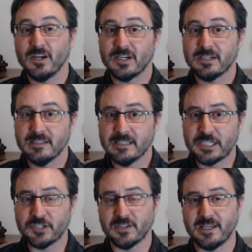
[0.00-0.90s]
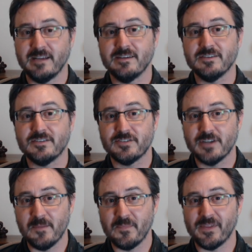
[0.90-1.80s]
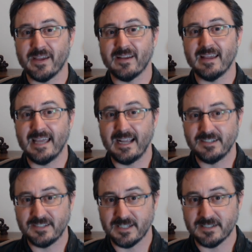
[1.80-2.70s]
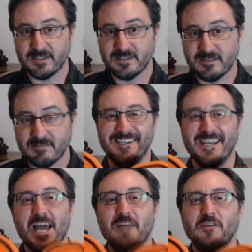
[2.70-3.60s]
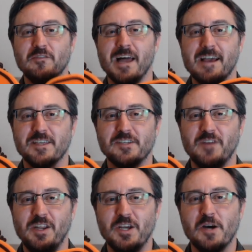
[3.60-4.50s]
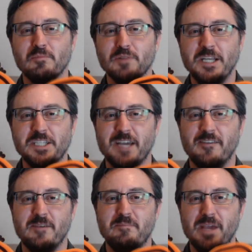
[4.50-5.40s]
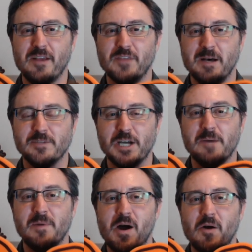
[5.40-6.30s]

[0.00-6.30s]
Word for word: clearly something exists. If you've liked this video, please give it a big thumbs up. I